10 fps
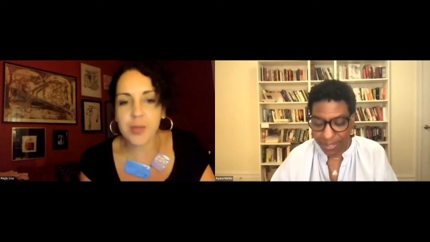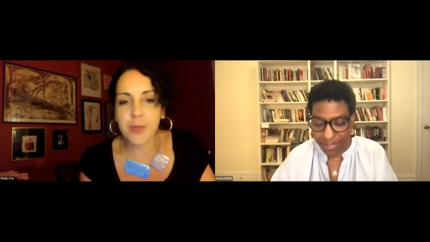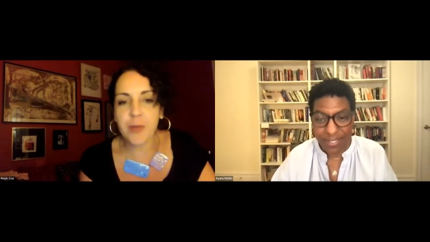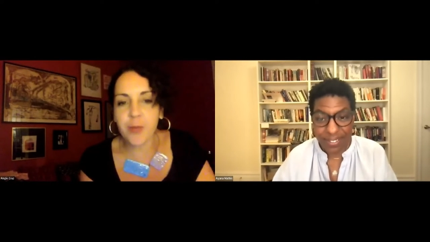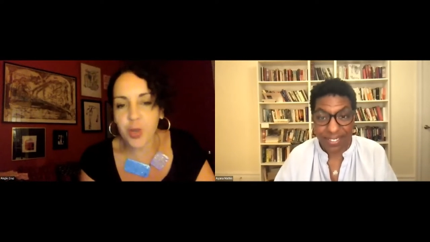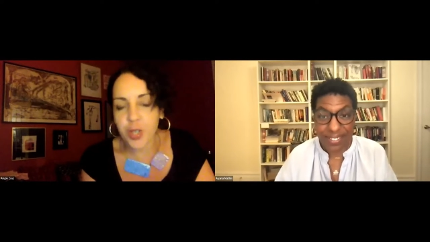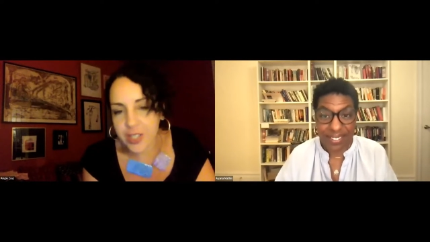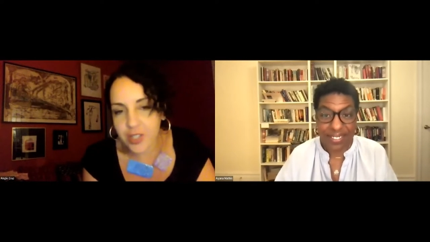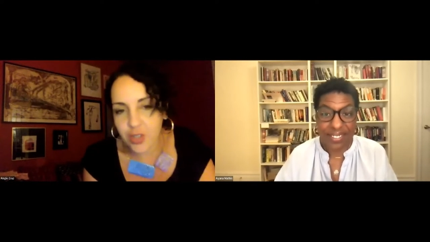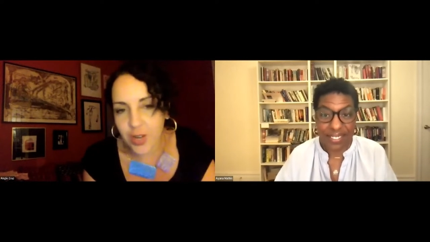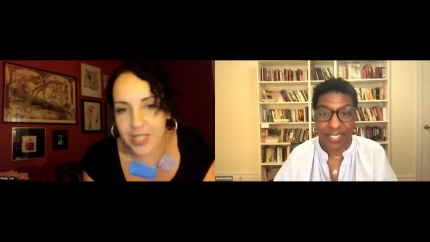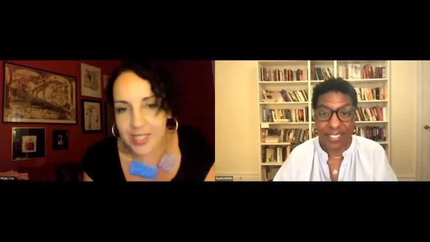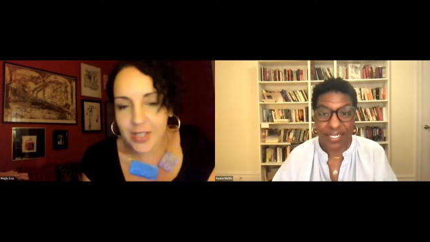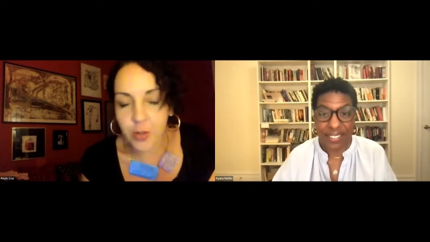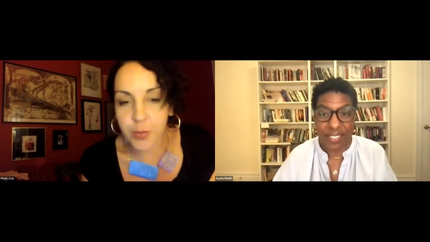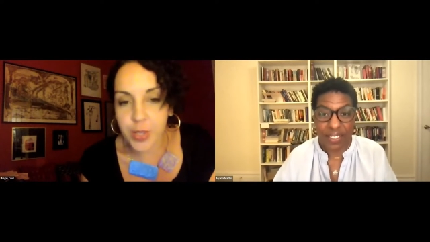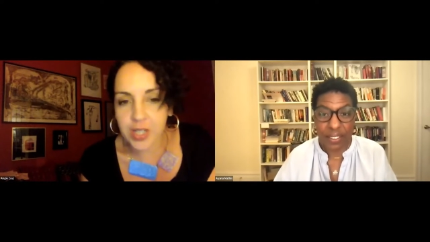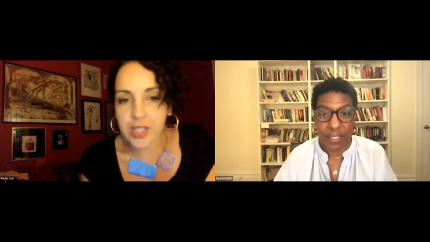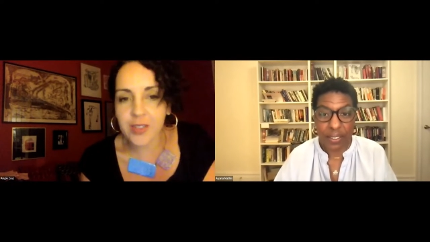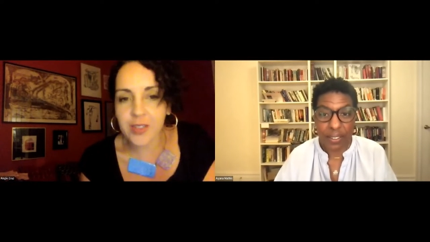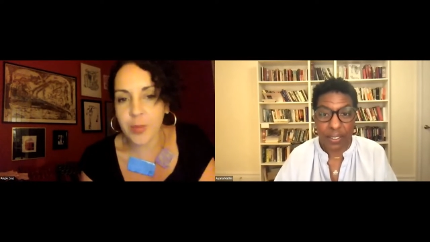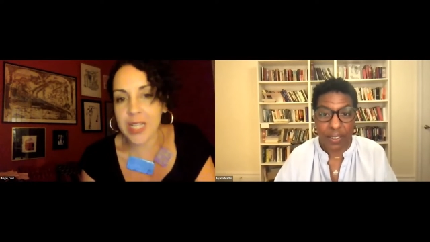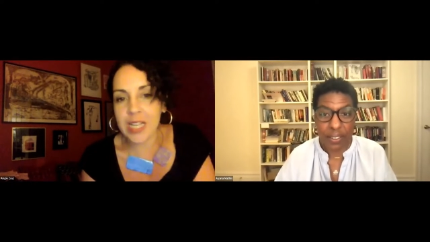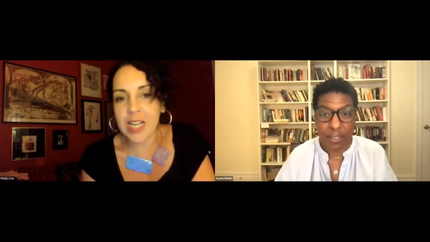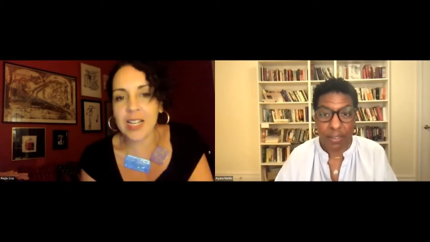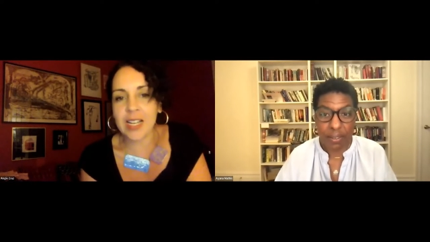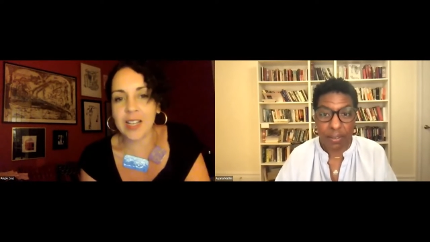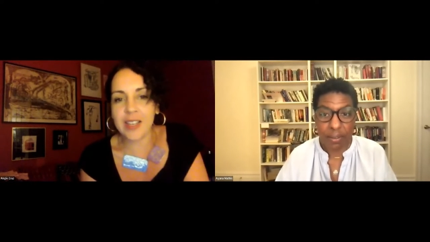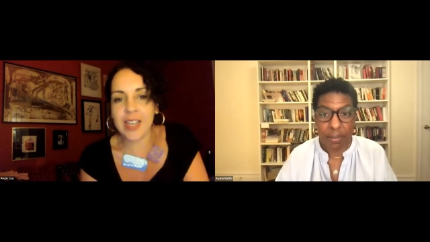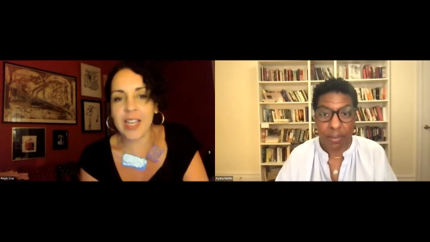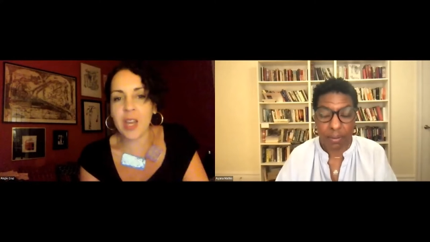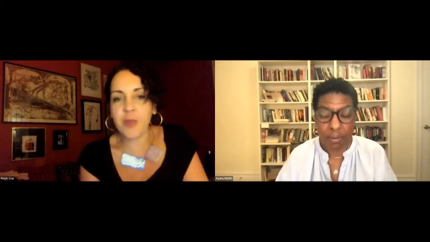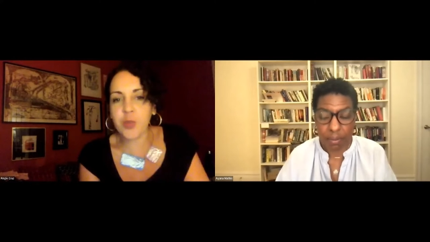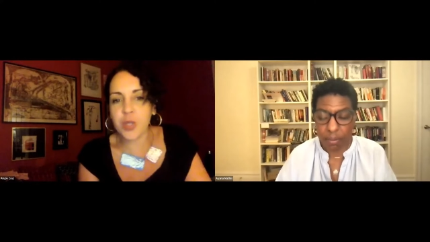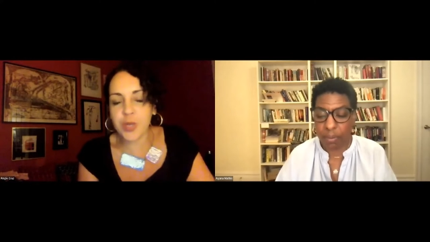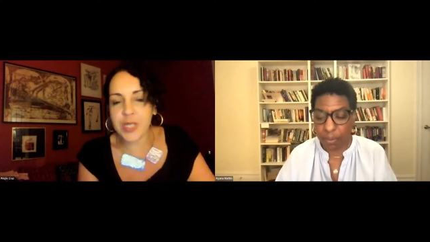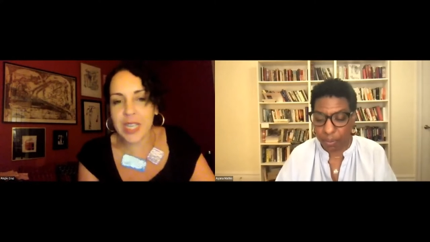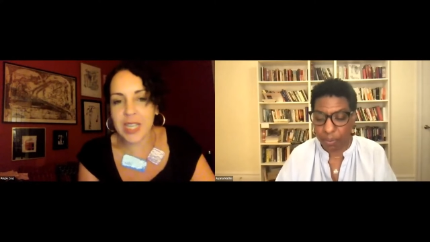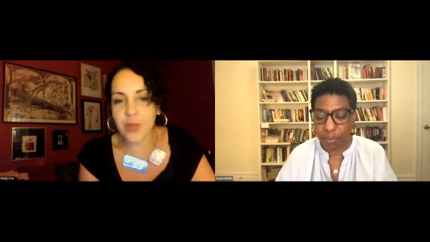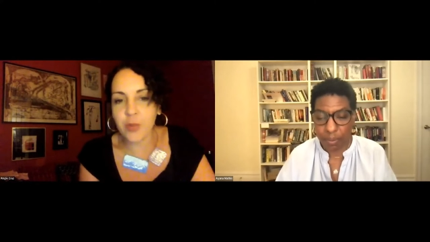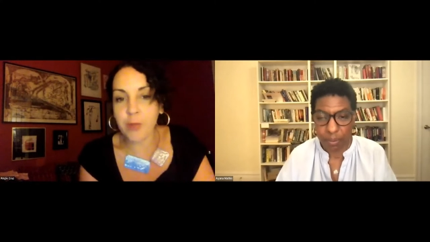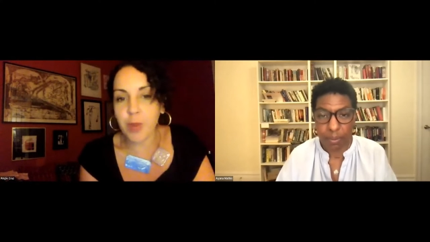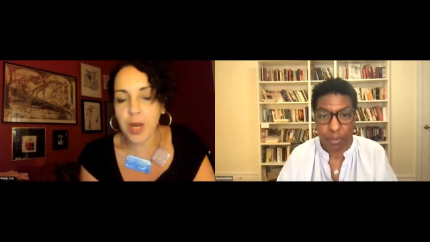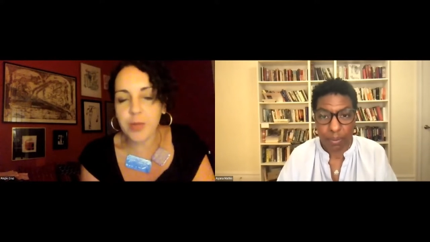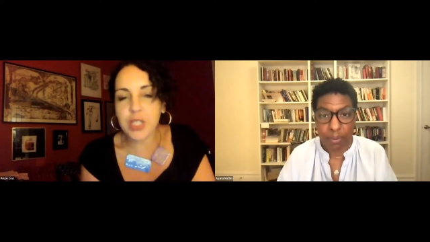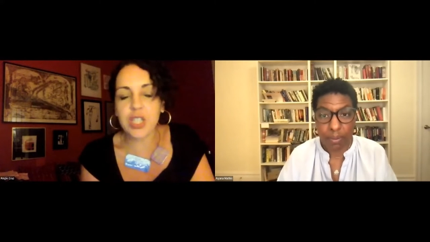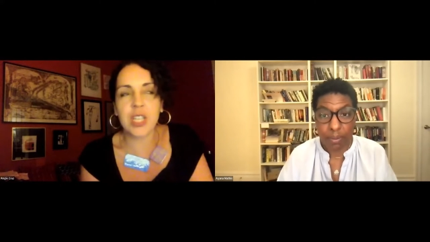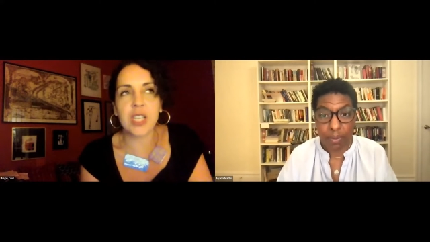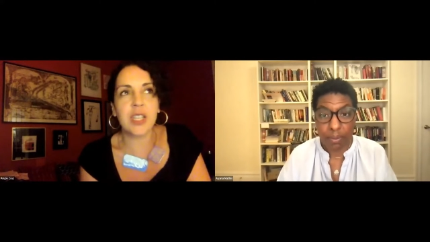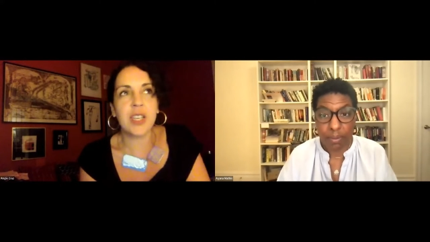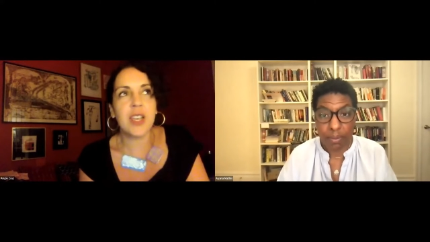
Speaker 1: I spent four years trying to sell a book, Dominicana, and everyone was saying they wouldn't publish it.